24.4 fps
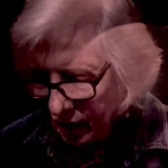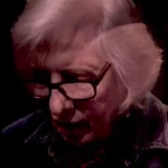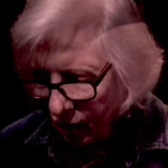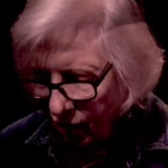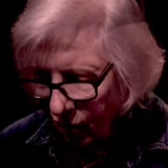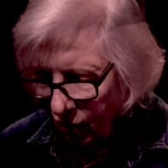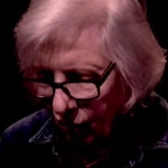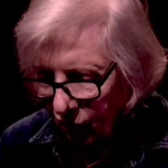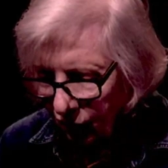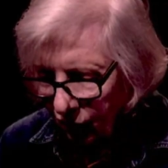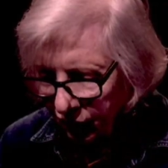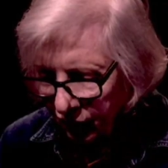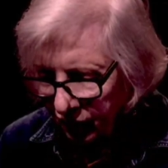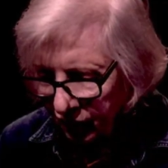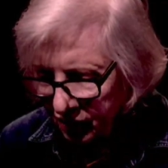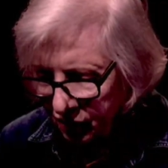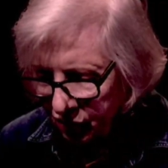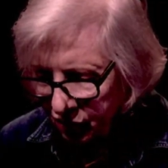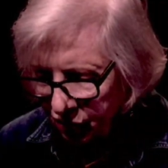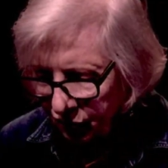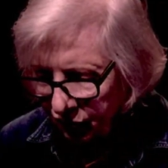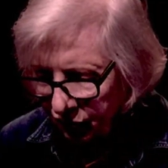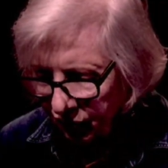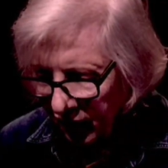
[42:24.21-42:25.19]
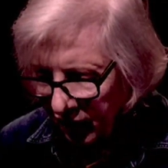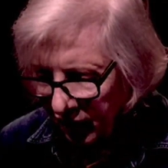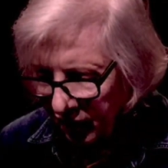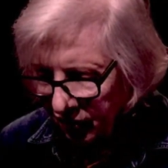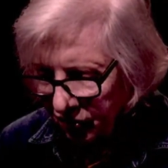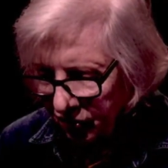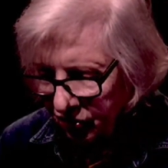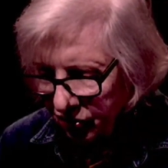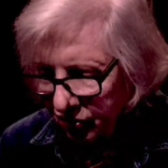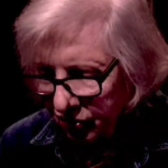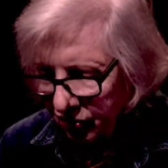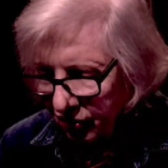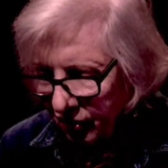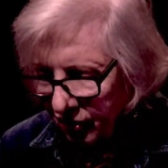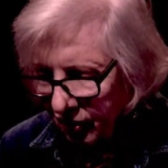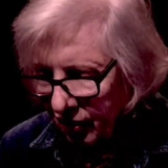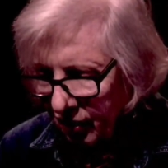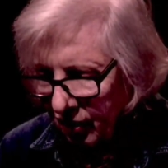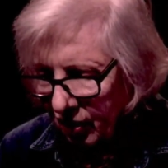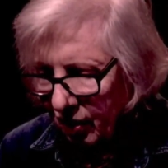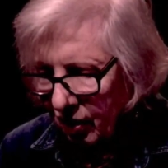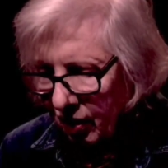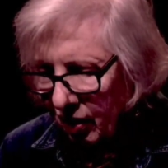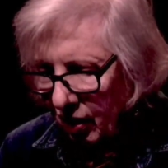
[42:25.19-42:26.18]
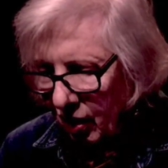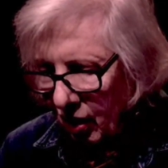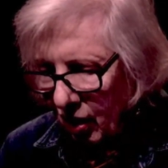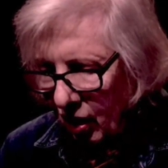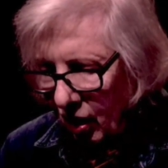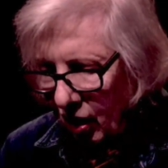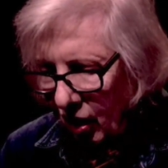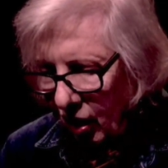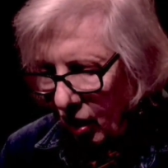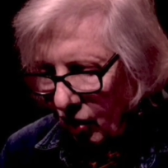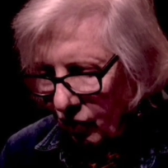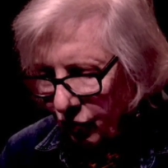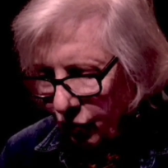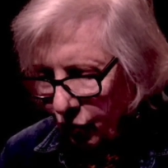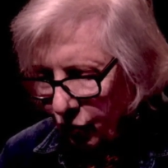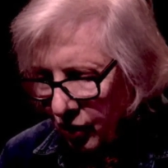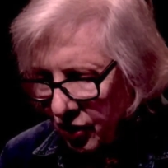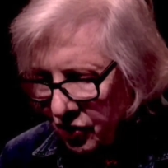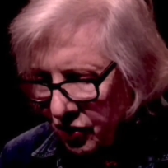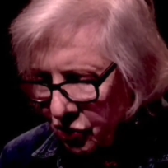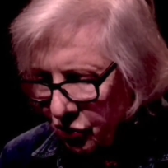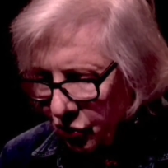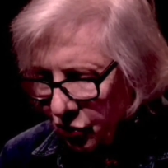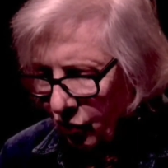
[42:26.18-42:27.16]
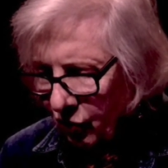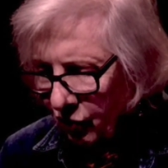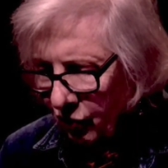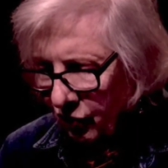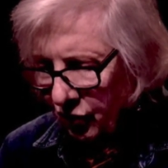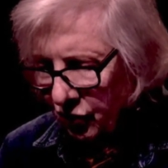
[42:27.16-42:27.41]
over his face. A voiceover